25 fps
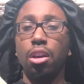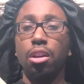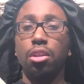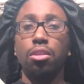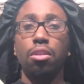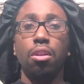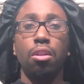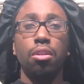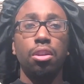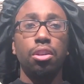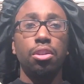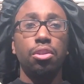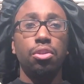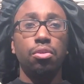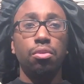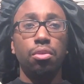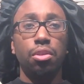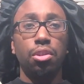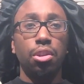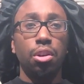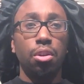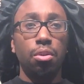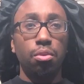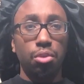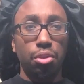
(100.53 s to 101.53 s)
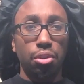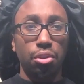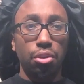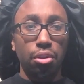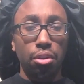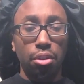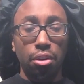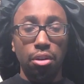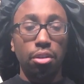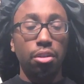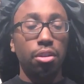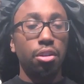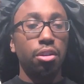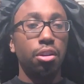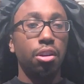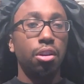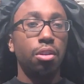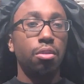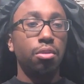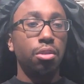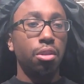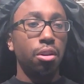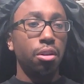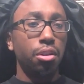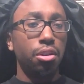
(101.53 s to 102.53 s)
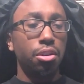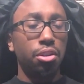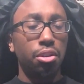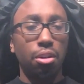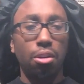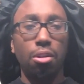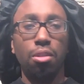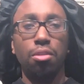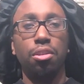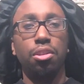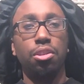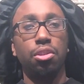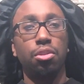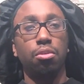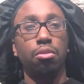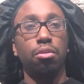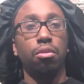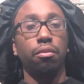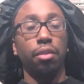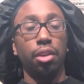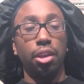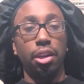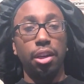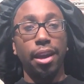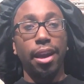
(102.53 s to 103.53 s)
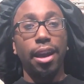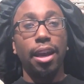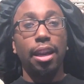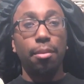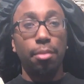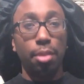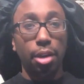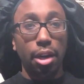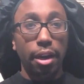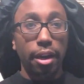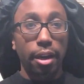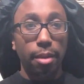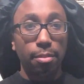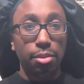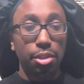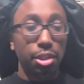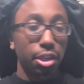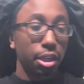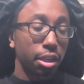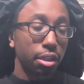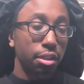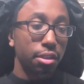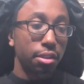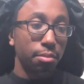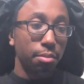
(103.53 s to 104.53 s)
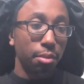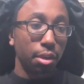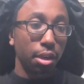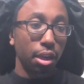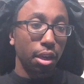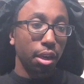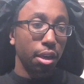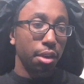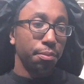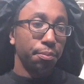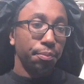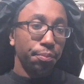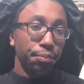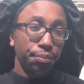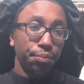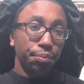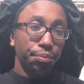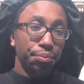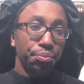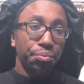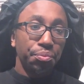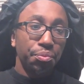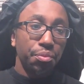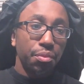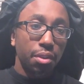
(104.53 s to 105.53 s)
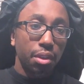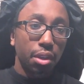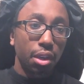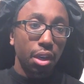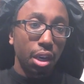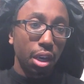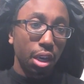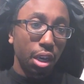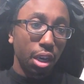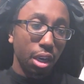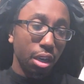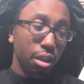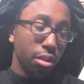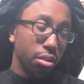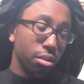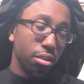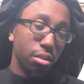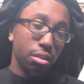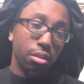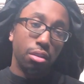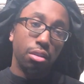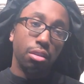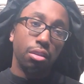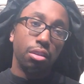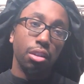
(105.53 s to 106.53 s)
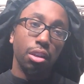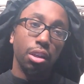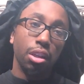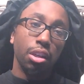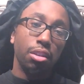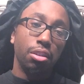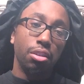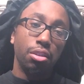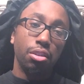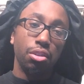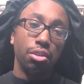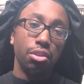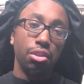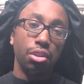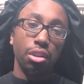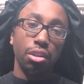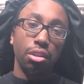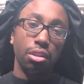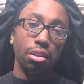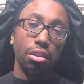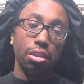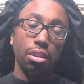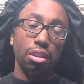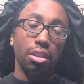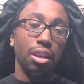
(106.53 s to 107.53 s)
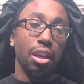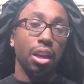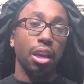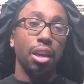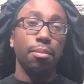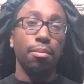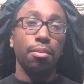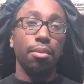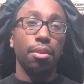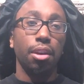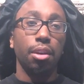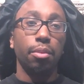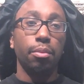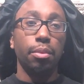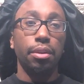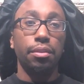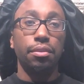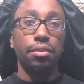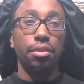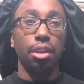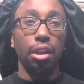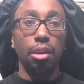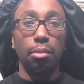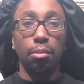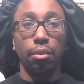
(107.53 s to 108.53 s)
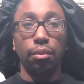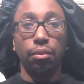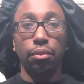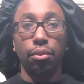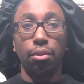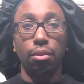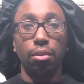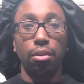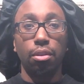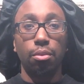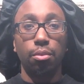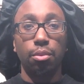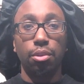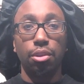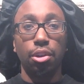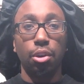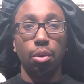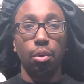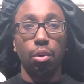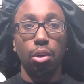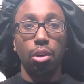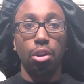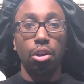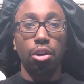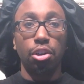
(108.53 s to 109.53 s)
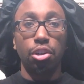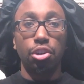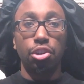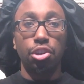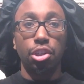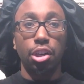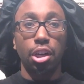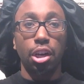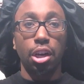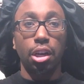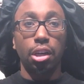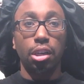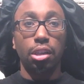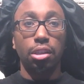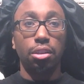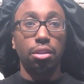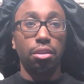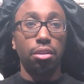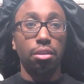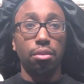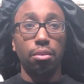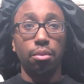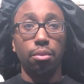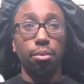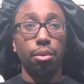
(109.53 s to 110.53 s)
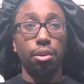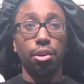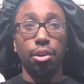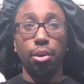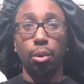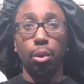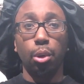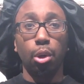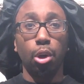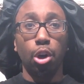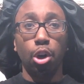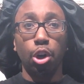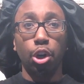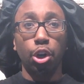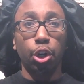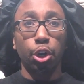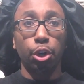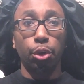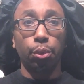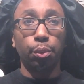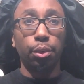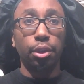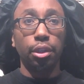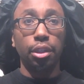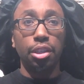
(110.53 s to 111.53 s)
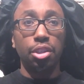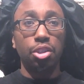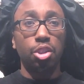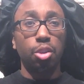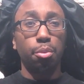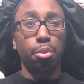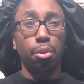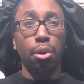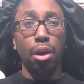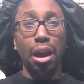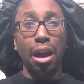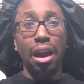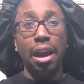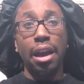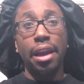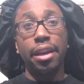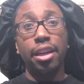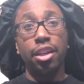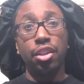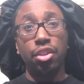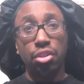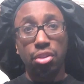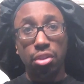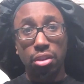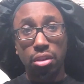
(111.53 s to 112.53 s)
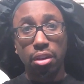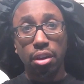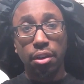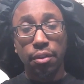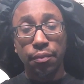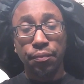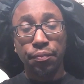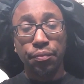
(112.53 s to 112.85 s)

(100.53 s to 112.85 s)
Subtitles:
talking to the toaster, you know, talking to all these sort of inanimate objects, okay? And it's just the same thing we've seen before. We're no longer shocked. We're no longer really surprised